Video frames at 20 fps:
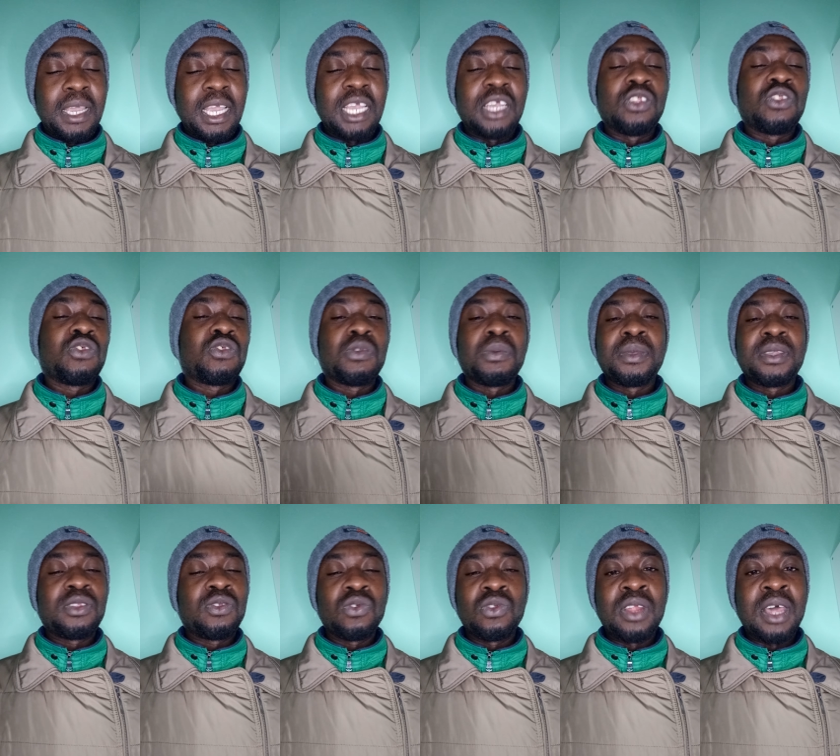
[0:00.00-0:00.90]
it
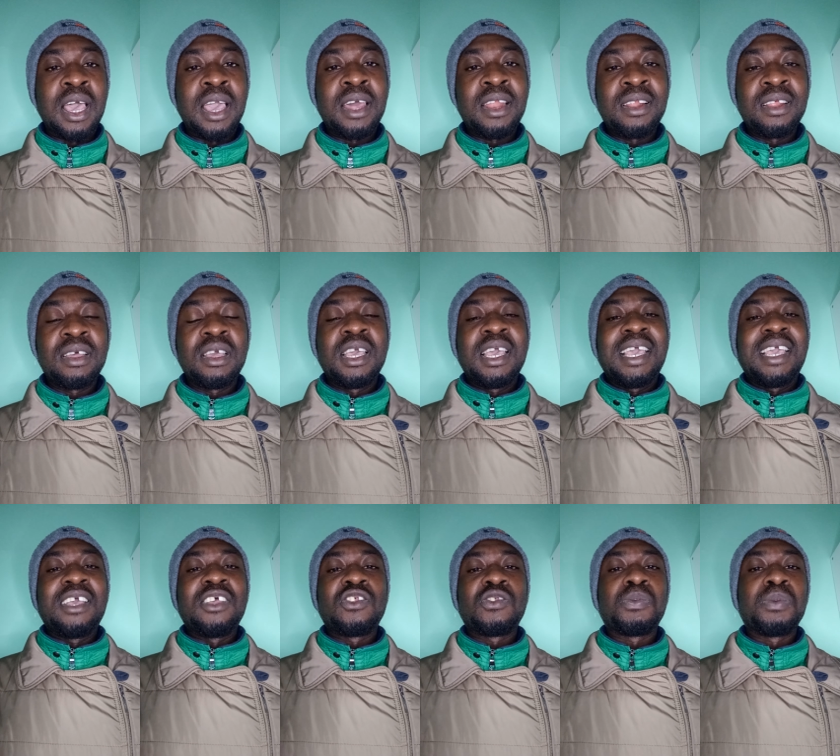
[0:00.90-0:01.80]
speaks to you direct
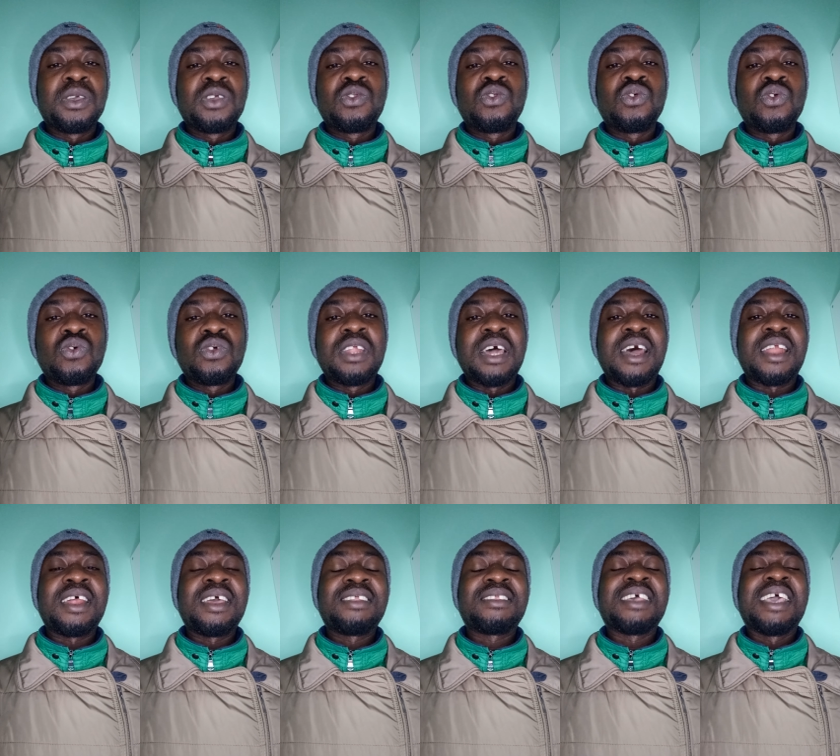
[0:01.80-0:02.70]
it speaks to you
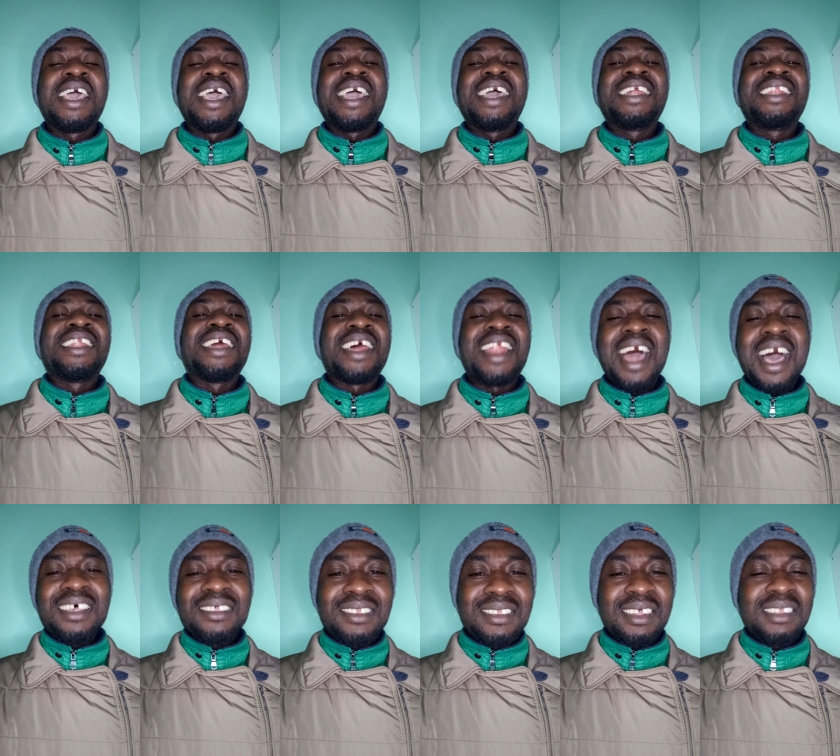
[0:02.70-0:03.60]
direct and there
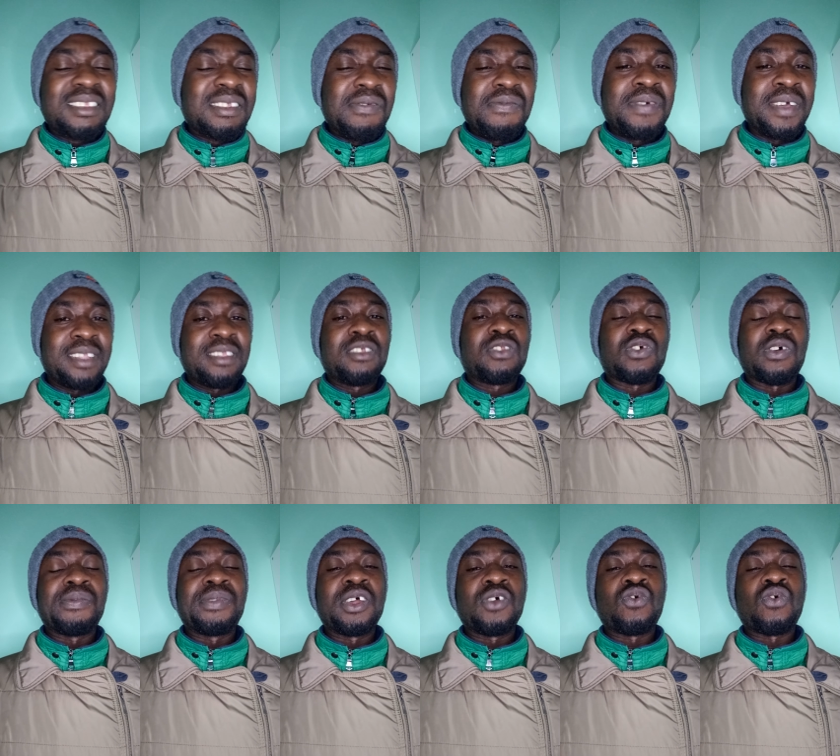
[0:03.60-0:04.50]
are certain verses
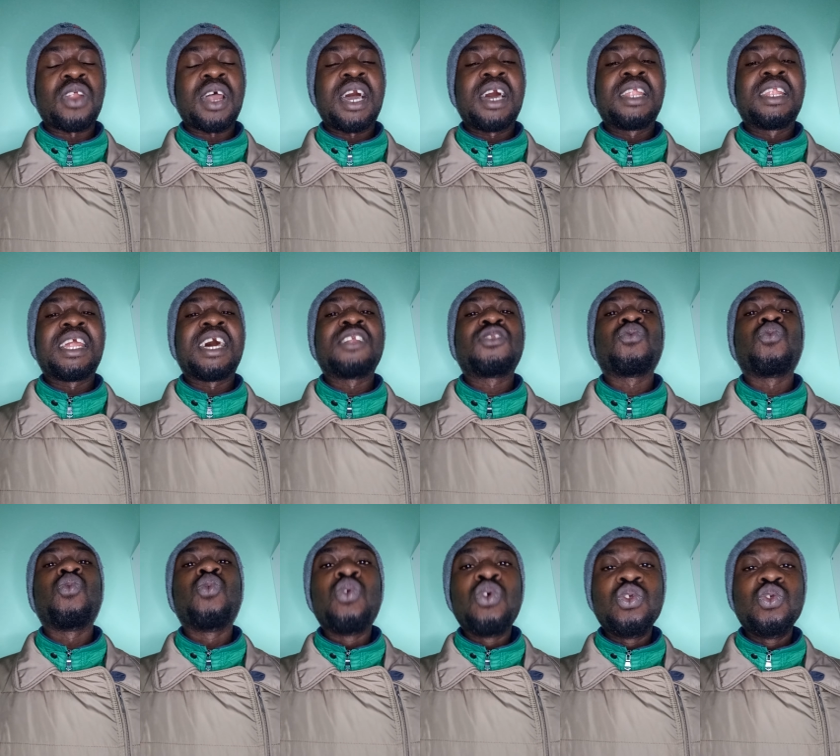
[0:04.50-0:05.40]
of the quran that
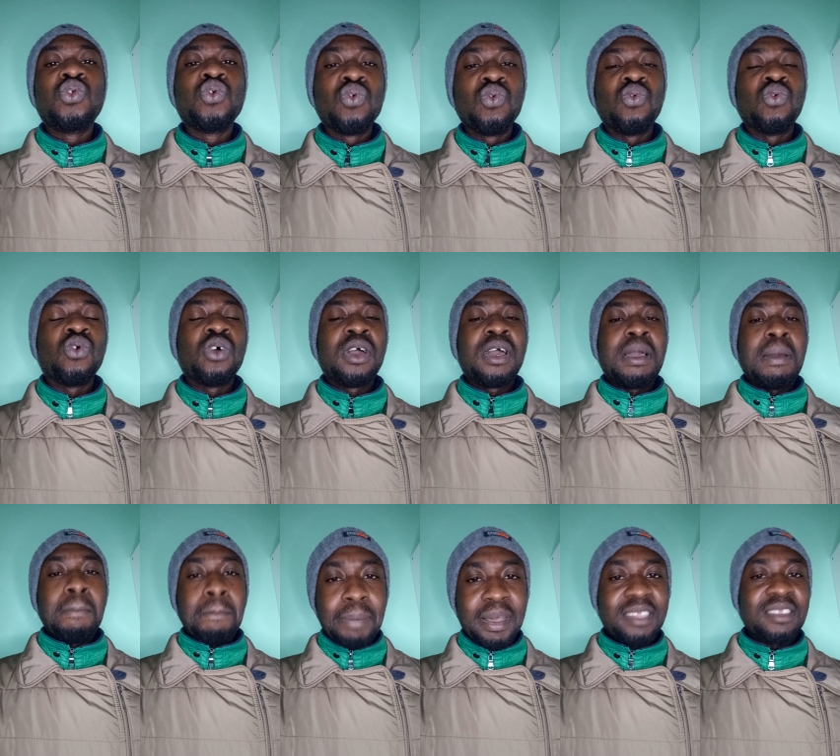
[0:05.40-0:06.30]
you
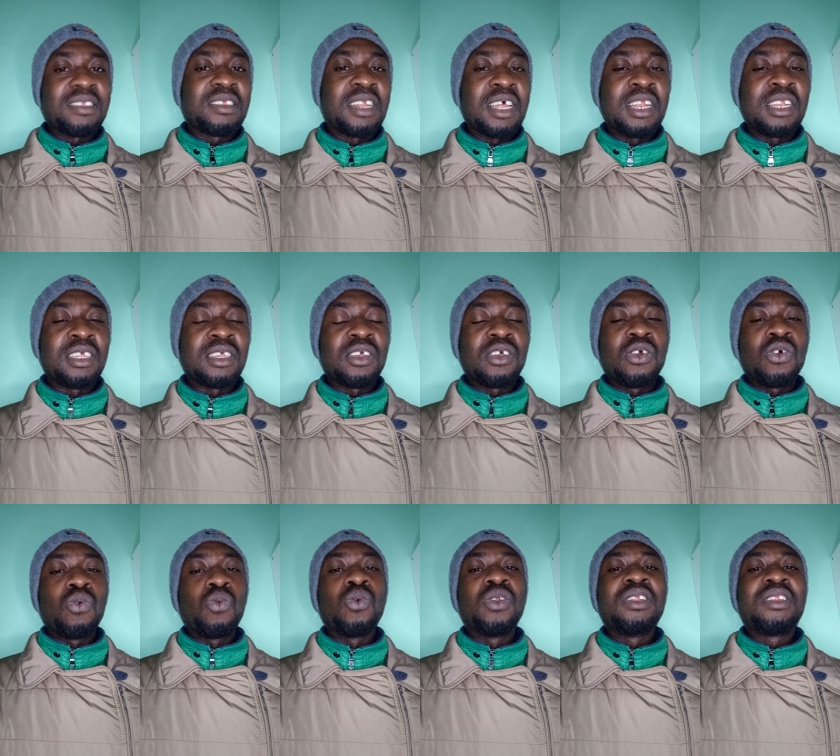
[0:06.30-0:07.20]
personally
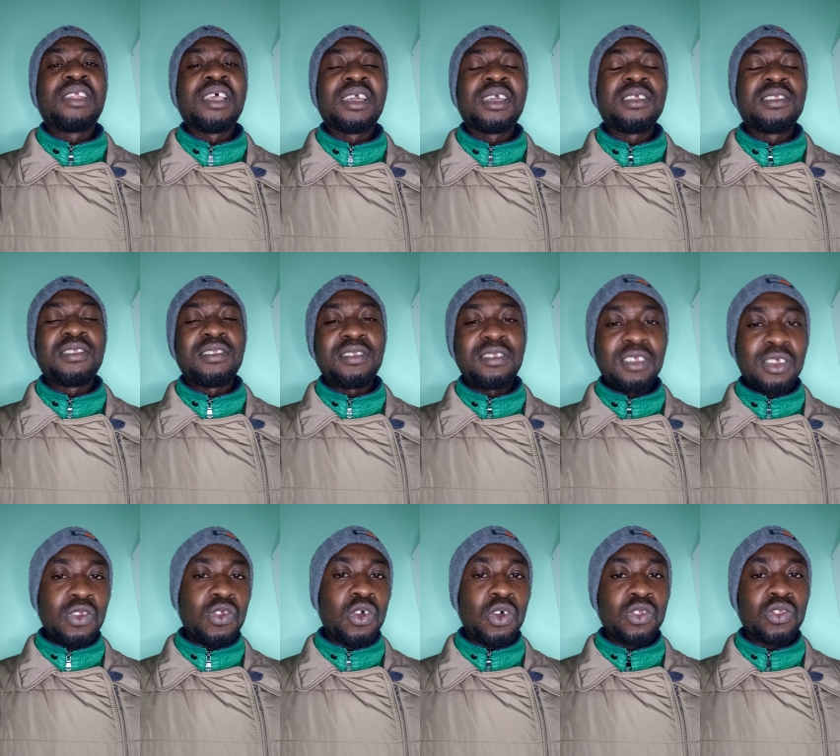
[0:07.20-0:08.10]
will take it
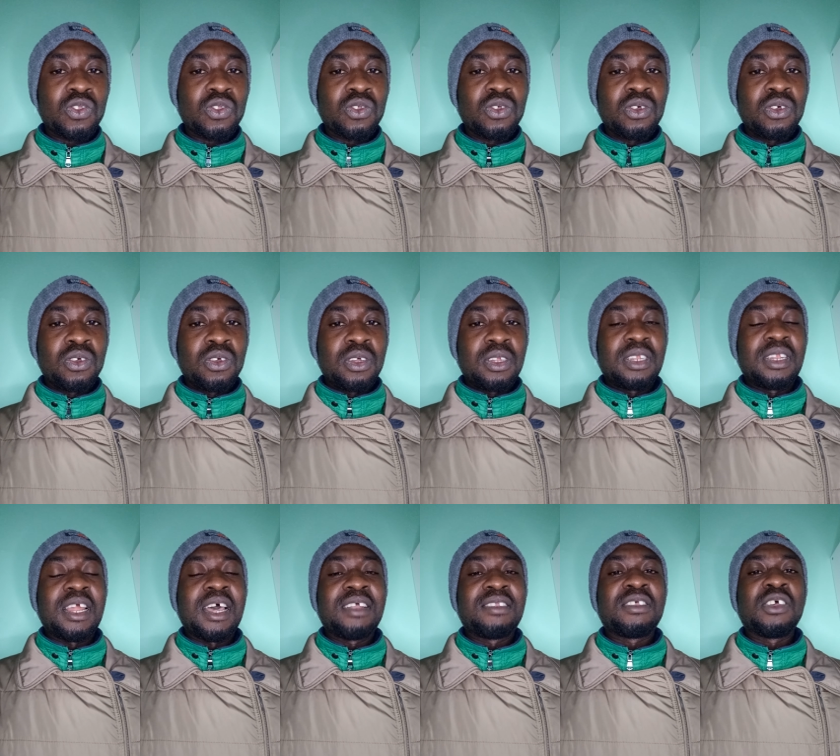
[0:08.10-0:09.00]
serious
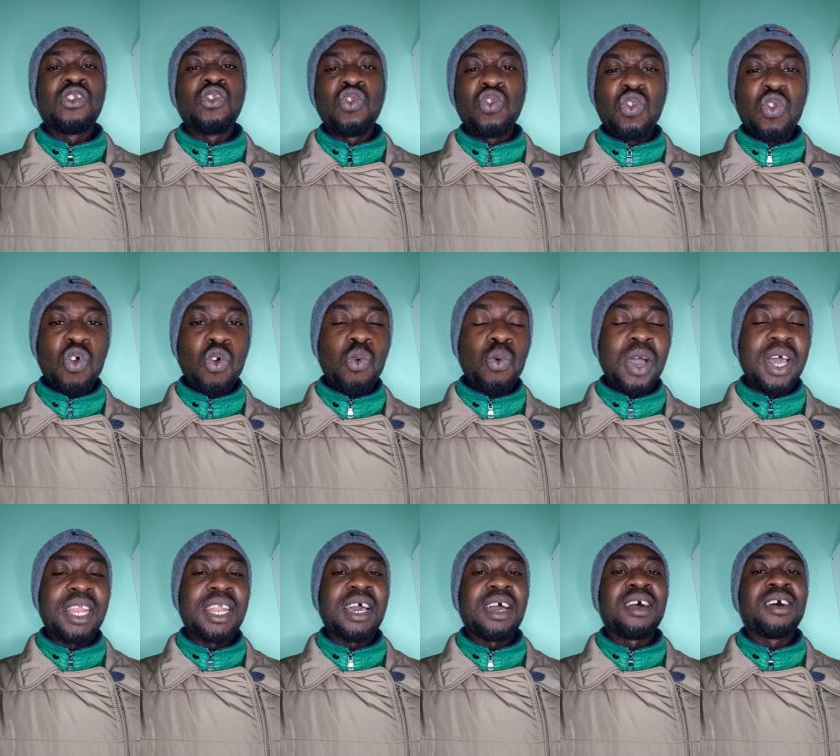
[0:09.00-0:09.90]
that no
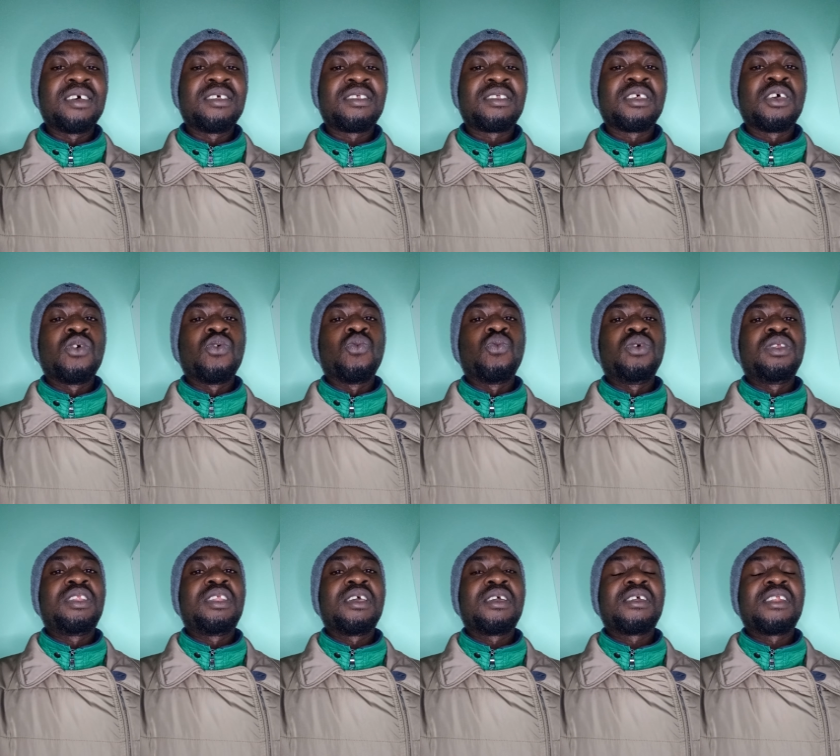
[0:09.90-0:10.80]
one else will
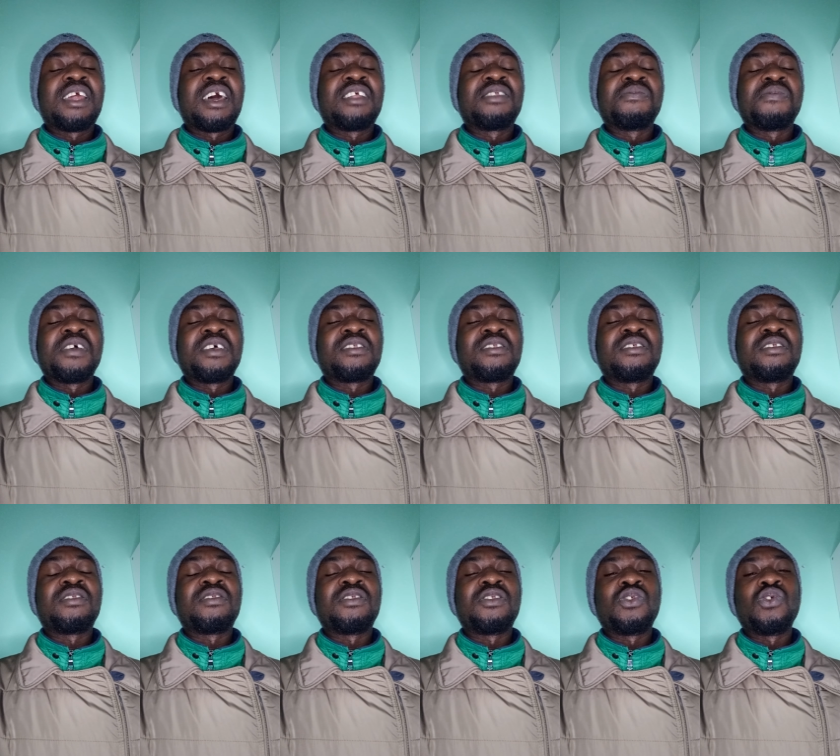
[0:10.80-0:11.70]
take that verses
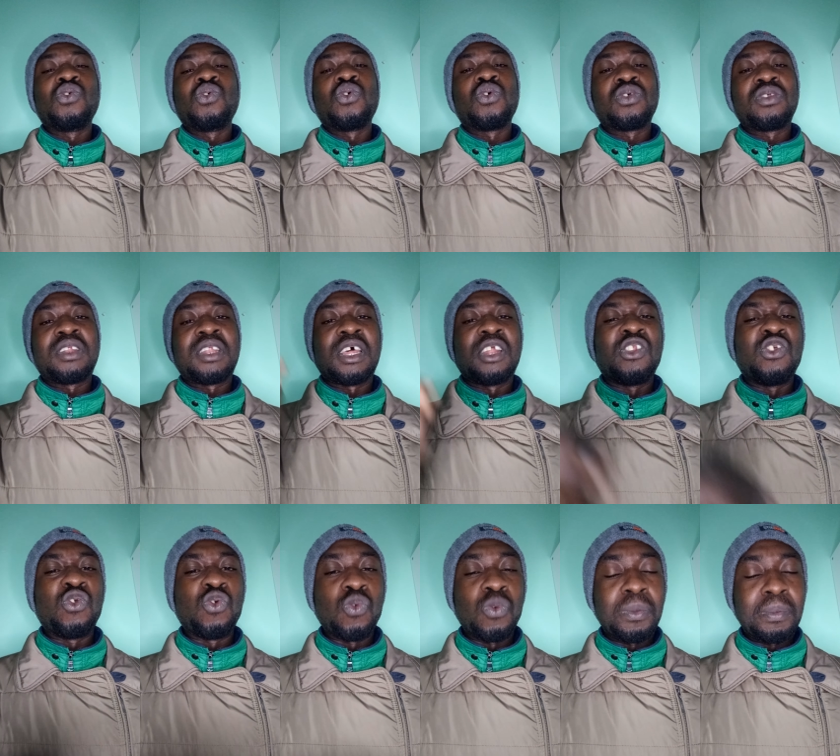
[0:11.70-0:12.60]
serious than
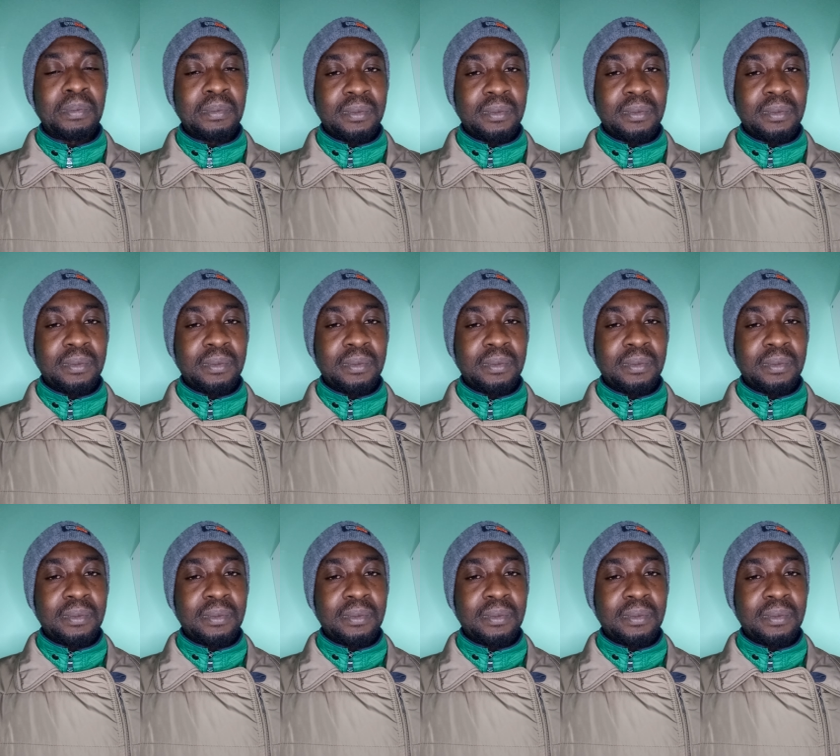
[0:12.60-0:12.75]
you